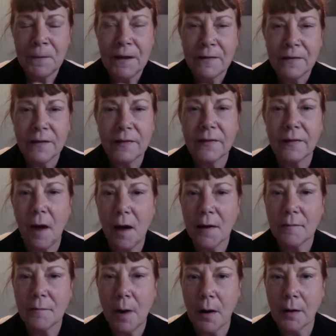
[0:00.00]
The stock
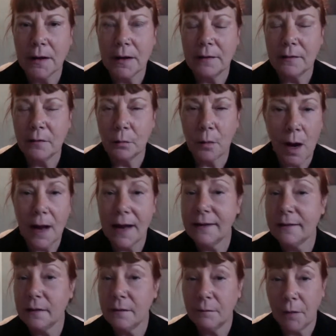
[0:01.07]
market's
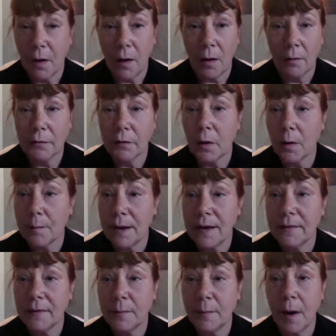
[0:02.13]
rise and falls are
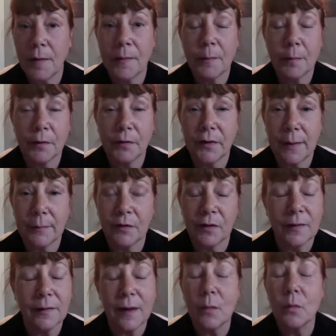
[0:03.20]
based upon the
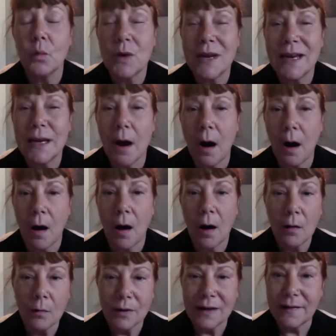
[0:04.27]
perceptions that we
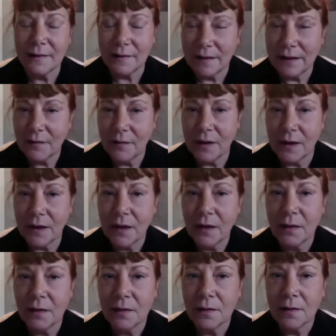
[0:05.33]
are
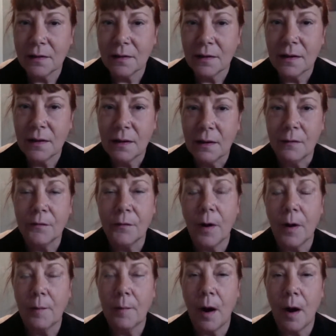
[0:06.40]
receiving
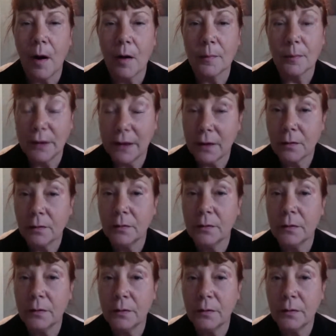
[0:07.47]
from our political
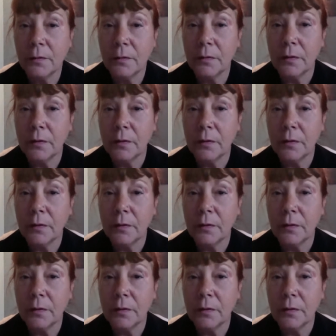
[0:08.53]
news,